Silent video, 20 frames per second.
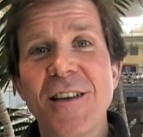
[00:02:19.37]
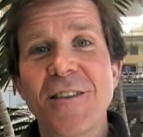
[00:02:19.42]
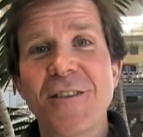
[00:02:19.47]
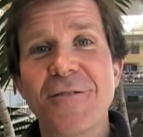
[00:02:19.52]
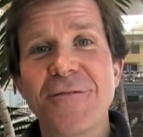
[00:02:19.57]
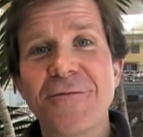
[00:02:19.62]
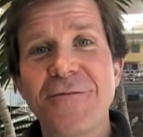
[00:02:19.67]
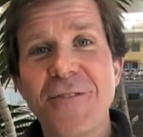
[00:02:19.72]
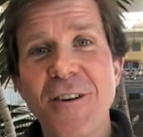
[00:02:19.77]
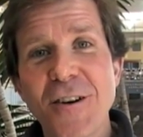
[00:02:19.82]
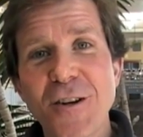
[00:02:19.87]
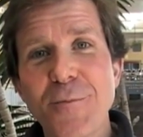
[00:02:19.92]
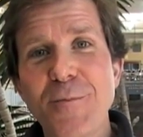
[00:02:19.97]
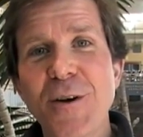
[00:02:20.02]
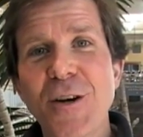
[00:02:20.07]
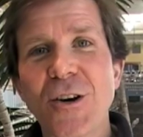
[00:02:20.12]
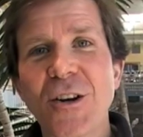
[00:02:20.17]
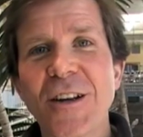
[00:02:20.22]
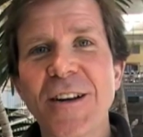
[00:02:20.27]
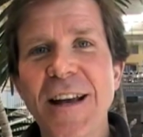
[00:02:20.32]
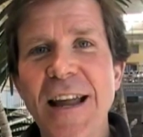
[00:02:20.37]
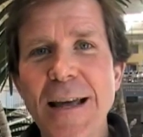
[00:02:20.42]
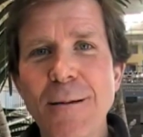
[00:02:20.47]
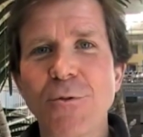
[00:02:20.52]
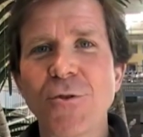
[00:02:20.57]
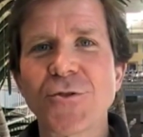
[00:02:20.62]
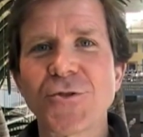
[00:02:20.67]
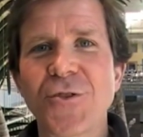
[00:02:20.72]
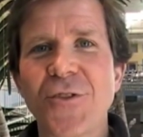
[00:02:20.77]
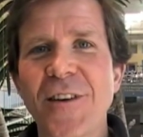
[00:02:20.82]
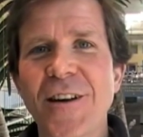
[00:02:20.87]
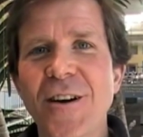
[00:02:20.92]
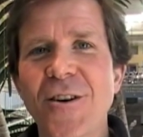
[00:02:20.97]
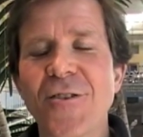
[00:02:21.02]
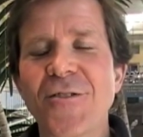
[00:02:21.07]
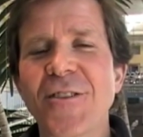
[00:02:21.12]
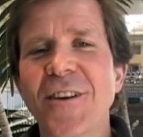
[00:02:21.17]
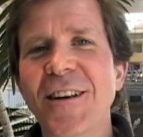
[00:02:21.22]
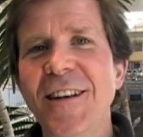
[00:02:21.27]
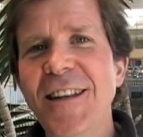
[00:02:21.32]
The fundamental enablers are
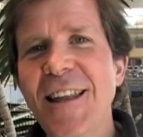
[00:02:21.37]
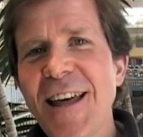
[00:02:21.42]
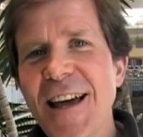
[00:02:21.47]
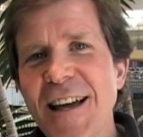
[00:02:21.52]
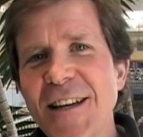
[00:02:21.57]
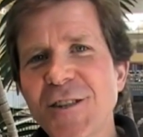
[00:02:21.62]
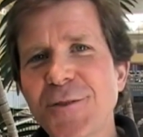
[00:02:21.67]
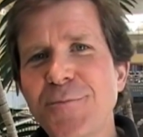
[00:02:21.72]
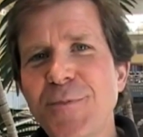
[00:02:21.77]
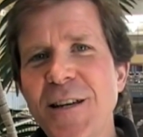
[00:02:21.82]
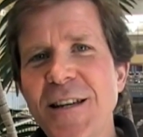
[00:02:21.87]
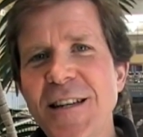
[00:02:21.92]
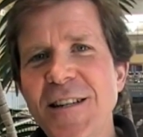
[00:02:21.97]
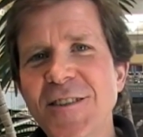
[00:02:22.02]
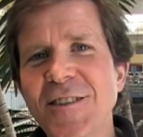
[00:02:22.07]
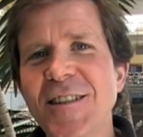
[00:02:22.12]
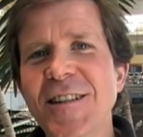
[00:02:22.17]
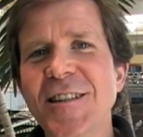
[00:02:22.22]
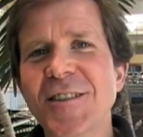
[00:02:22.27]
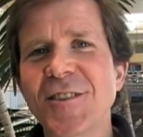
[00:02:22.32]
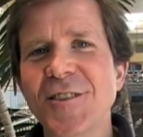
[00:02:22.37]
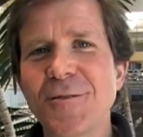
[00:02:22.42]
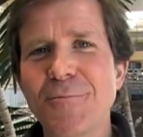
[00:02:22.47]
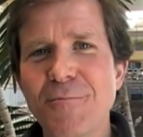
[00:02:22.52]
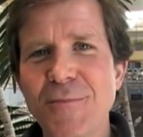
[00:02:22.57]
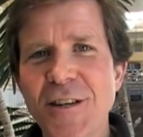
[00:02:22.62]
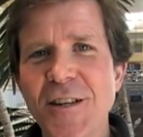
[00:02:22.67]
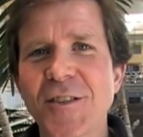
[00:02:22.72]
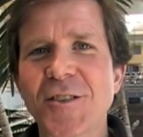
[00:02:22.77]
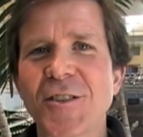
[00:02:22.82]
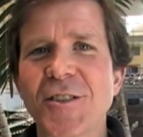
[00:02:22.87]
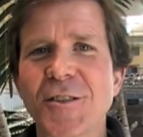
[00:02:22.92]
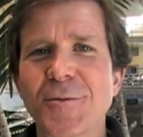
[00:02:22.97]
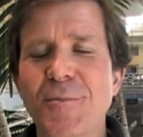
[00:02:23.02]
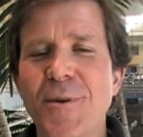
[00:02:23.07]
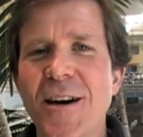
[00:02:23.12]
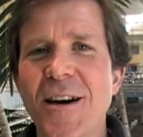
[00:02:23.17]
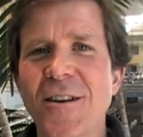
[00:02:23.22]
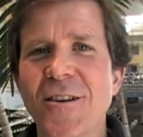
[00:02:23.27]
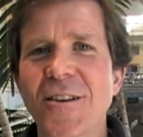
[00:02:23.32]
there. The last piece is the
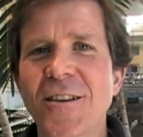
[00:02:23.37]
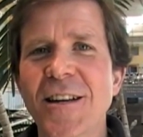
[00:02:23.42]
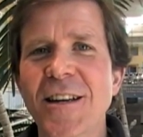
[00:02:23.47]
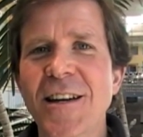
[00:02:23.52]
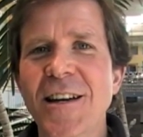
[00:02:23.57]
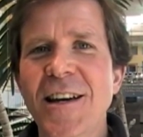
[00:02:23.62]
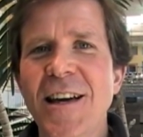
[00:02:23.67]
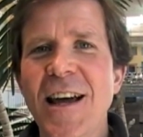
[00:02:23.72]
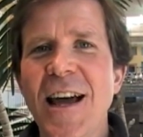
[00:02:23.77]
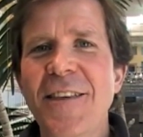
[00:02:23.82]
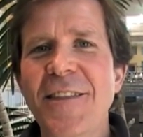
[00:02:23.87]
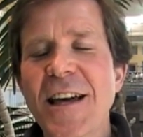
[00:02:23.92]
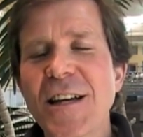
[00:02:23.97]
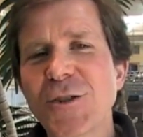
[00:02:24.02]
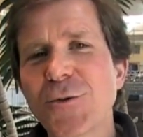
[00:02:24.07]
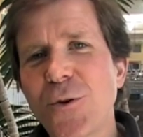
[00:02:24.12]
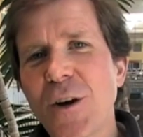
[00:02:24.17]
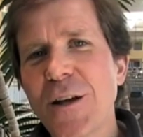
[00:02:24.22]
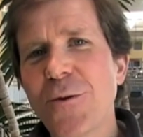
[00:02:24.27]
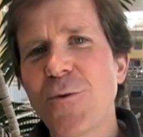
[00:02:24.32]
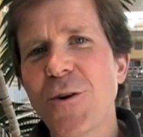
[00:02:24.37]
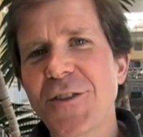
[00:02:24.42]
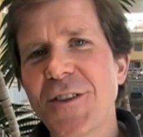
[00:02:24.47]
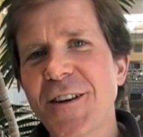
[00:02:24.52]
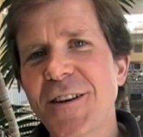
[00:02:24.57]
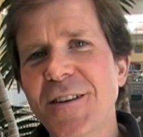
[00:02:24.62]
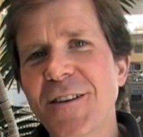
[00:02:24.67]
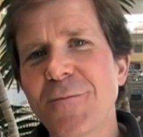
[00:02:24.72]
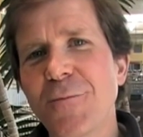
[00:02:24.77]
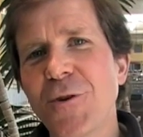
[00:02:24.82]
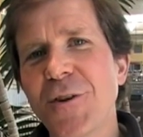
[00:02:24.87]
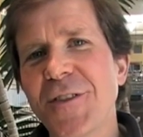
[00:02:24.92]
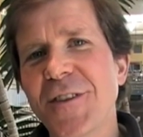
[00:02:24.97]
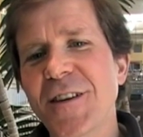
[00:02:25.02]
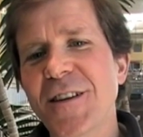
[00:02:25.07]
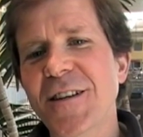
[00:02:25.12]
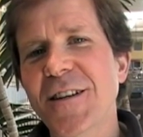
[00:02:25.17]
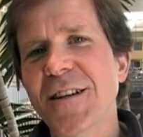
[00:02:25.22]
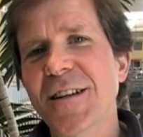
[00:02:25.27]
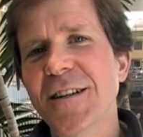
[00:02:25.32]
business model. And that's really what
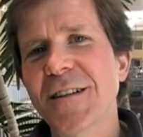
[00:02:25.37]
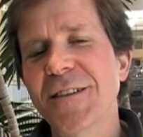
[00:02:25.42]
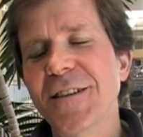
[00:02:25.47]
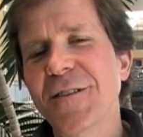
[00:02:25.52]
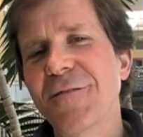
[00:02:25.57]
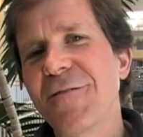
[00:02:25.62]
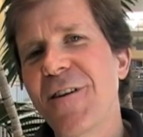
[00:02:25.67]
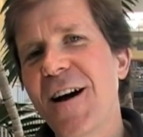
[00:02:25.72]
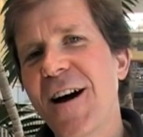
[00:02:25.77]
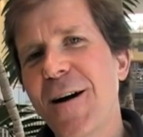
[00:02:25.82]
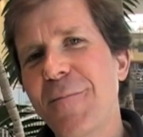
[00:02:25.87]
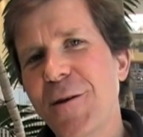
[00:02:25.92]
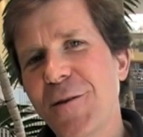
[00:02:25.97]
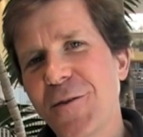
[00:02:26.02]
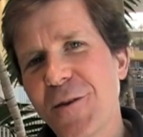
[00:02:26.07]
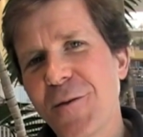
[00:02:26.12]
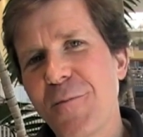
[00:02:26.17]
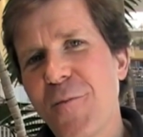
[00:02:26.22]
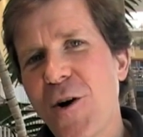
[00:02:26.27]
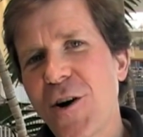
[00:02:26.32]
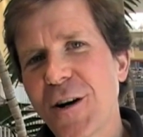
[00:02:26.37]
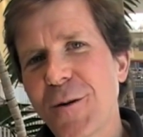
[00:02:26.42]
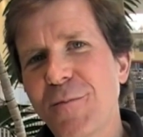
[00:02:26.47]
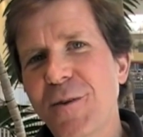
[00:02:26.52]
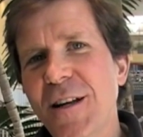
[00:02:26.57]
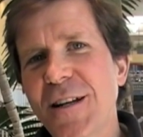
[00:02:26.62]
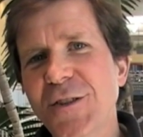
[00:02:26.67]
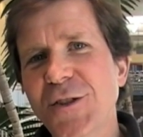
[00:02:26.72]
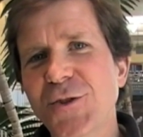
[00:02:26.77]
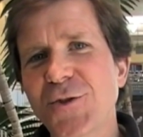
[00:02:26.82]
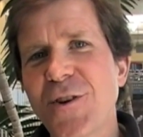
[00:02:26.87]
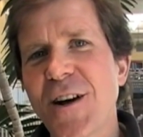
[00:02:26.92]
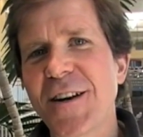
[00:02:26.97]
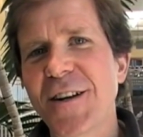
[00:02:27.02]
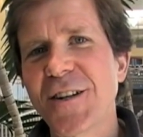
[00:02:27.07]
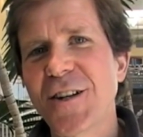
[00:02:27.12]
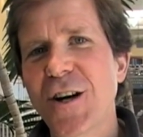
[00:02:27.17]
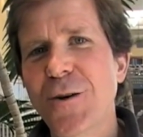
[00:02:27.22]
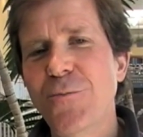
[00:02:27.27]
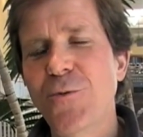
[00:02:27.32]
the environment, the marketplace is trying
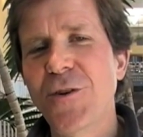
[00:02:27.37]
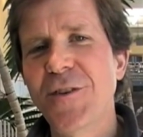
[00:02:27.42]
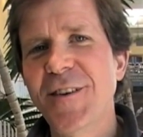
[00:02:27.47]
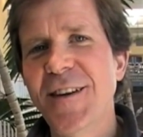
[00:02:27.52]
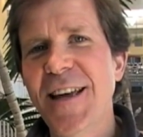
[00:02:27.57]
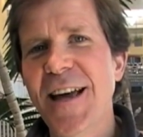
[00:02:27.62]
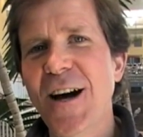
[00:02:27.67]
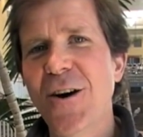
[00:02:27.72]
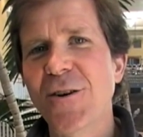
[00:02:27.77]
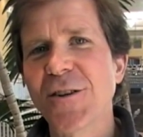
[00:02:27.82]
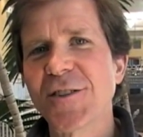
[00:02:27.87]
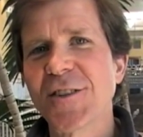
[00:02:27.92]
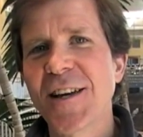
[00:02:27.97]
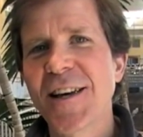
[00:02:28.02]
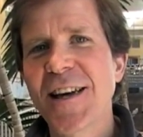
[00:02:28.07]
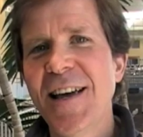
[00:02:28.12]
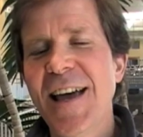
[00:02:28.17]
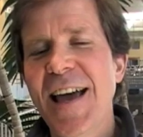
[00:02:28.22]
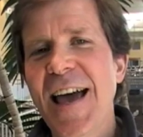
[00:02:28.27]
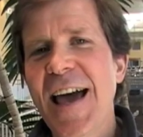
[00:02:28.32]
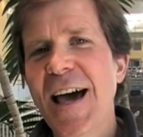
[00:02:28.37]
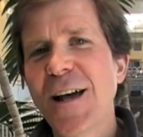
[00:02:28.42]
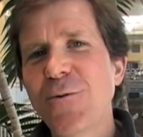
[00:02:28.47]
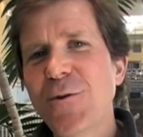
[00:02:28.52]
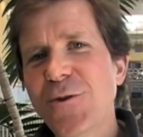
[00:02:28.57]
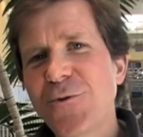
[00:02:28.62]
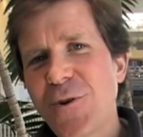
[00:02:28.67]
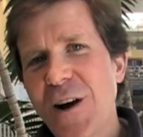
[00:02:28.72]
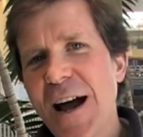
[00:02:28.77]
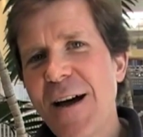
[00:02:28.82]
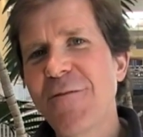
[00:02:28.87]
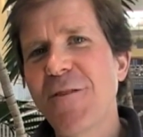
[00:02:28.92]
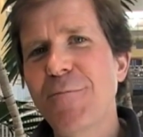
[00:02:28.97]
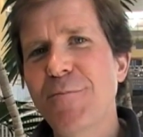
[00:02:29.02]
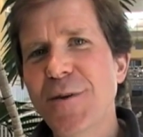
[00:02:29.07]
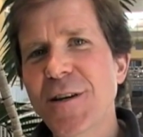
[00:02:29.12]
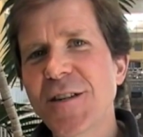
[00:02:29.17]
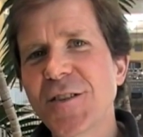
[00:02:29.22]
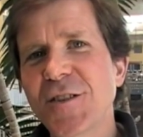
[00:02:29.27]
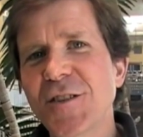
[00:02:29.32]
to cope with now is how do we drive the
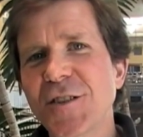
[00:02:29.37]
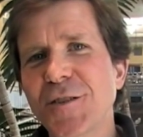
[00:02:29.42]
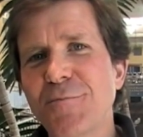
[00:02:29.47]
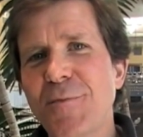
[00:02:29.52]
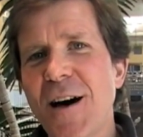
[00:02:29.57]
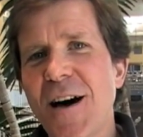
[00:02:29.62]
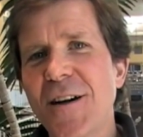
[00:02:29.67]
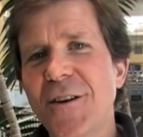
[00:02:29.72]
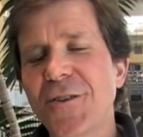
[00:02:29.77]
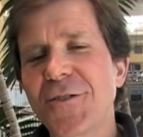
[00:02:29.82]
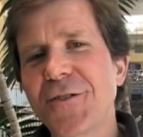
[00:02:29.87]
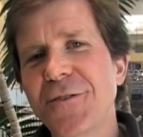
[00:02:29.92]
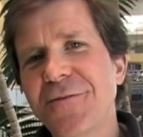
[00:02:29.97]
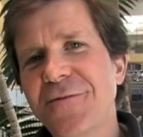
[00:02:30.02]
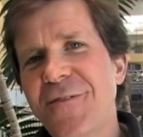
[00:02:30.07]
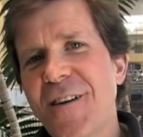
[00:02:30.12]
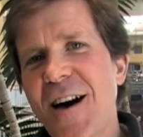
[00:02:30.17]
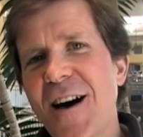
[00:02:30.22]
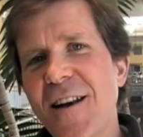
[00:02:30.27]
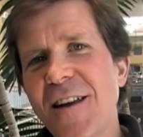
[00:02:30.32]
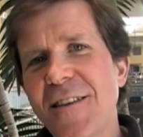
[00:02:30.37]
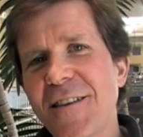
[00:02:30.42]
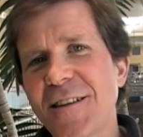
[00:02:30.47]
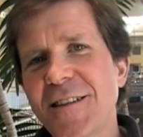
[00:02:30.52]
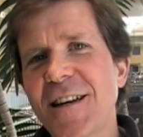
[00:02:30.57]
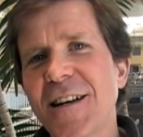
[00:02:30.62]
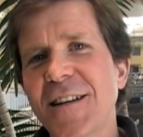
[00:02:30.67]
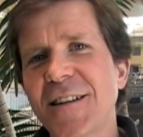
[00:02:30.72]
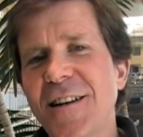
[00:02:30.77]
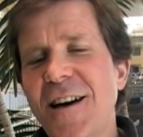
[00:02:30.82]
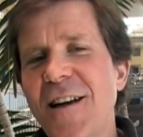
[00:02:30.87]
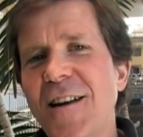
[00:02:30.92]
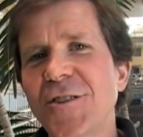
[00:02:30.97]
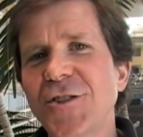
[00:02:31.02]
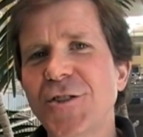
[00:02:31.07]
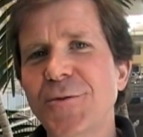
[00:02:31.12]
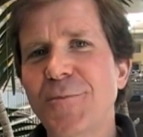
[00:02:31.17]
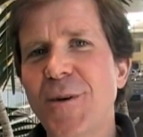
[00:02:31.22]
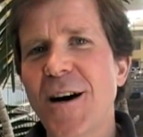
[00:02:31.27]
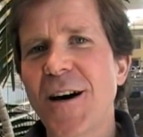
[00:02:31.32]
business model to follow the
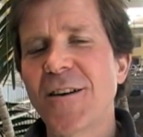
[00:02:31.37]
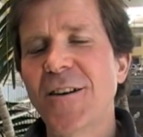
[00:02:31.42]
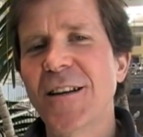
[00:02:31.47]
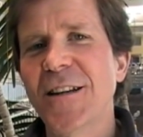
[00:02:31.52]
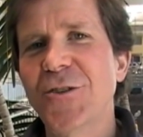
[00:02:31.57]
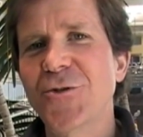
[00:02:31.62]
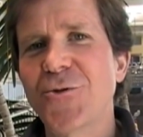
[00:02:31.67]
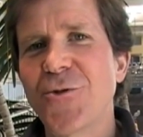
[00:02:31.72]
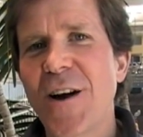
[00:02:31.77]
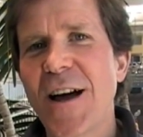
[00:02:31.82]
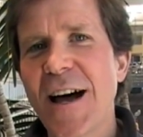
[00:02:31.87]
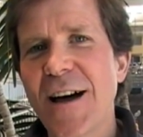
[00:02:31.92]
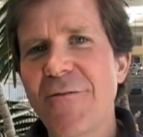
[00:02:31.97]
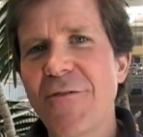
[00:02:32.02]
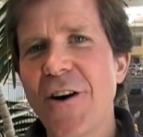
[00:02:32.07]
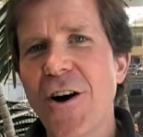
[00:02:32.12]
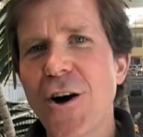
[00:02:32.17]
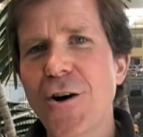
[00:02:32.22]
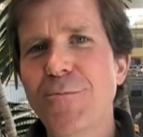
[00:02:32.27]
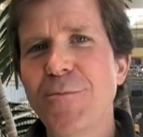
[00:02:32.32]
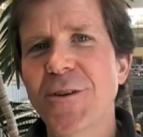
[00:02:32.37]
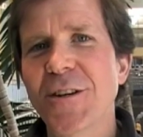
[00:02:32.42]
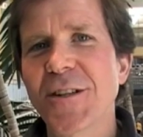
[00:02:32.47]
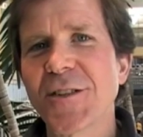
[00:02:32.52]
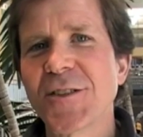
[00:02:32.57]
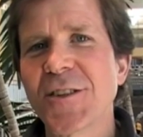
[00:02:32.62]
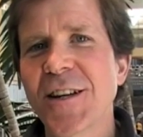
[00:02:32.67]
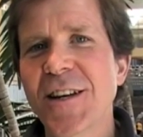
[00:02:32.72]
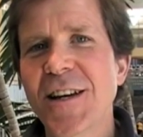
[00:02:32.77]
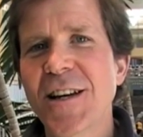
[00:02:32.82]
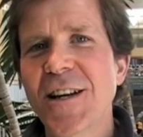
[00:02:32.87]
technology model and drive the openness?